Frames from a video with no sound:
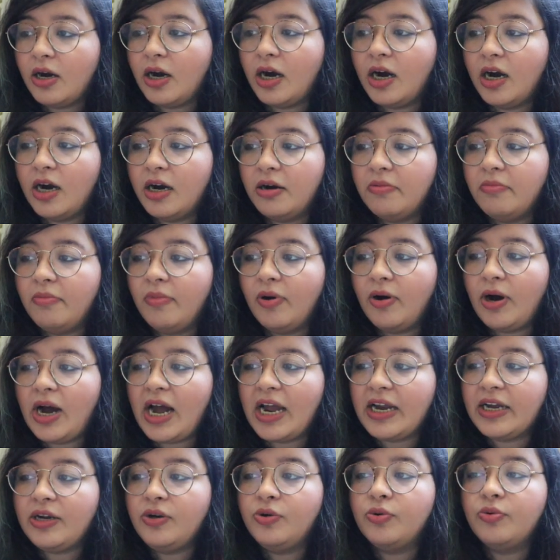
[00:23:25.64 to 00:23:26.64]

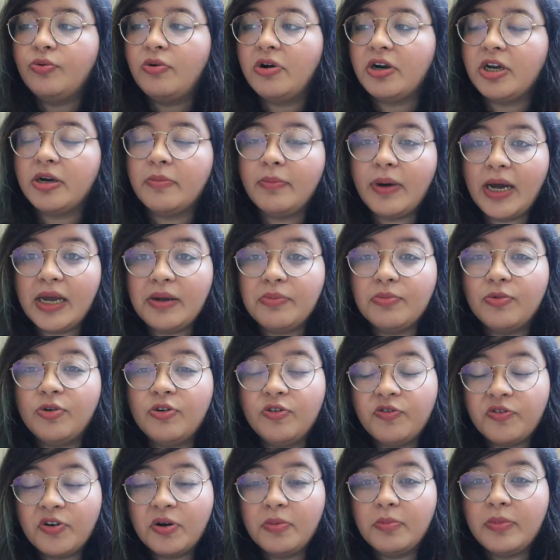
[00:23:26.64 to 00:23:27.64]
I do want to buy
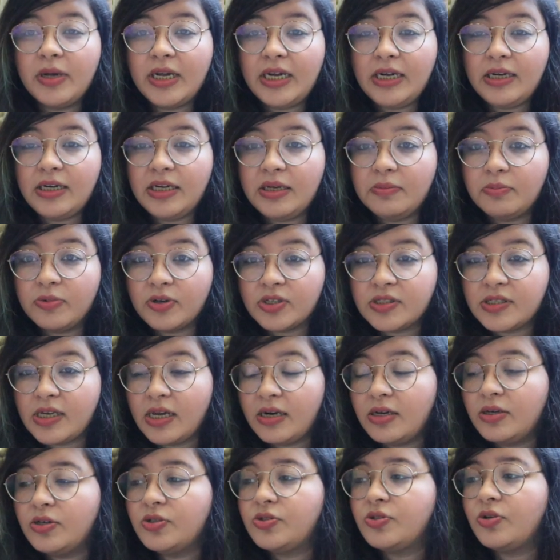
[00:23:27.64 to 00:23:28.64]
more from indie
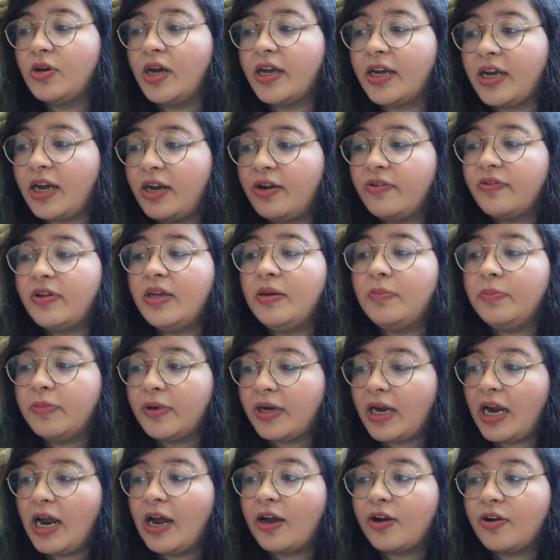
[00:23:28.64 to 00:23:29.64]
booksellers, so I kind of keep
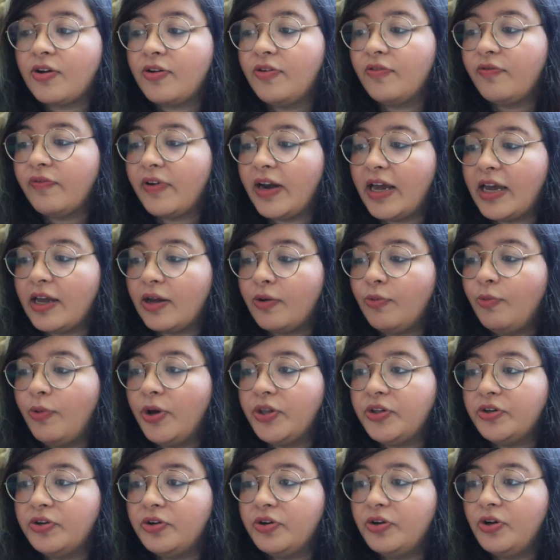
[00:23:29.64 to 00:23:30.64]
track of like
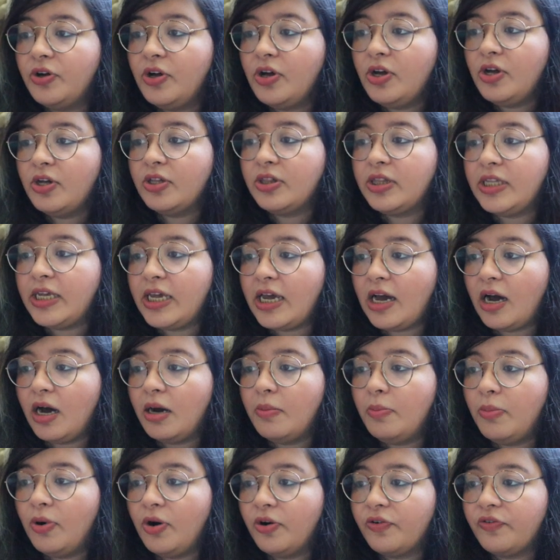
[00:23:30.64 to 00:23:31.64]
whether they
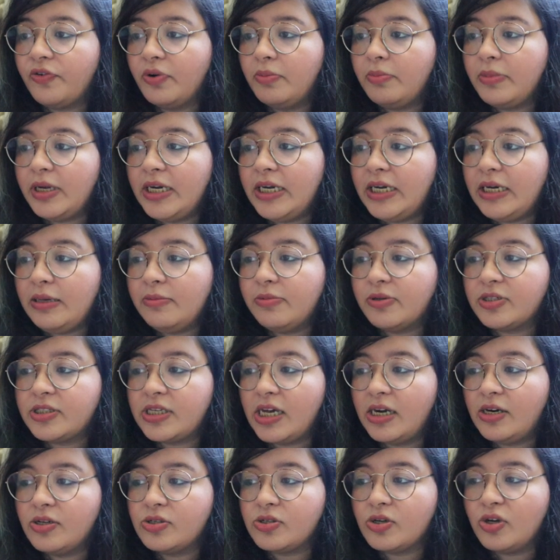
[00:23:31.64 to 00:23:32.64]
are bought from indie
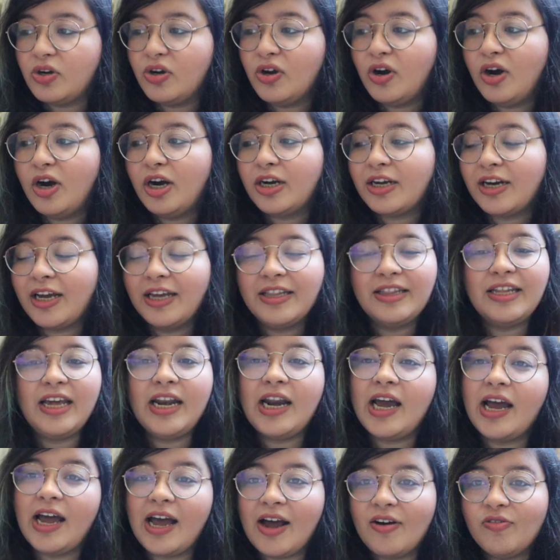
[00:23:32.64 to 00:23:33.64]
booksellers or not. And then
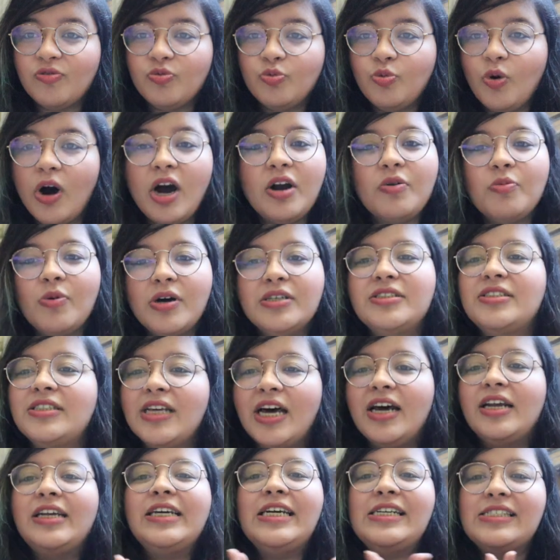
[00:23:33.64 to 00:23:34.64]
I have what was
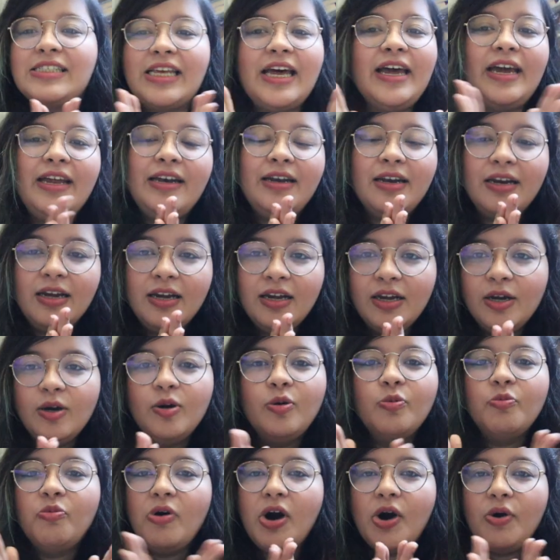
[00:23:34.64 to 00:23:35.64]
the reason?
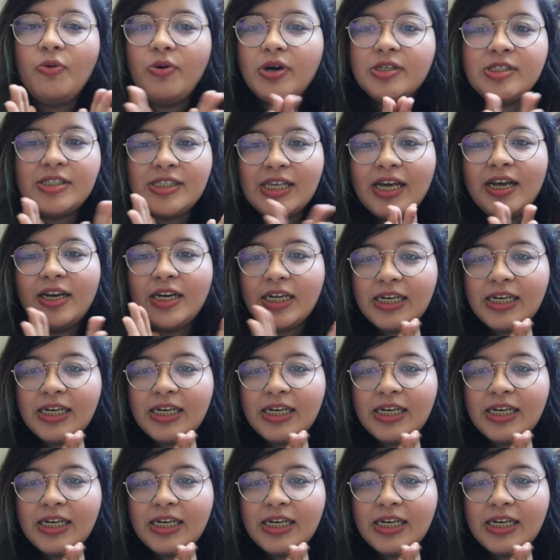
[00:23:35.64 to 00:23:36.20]
What was the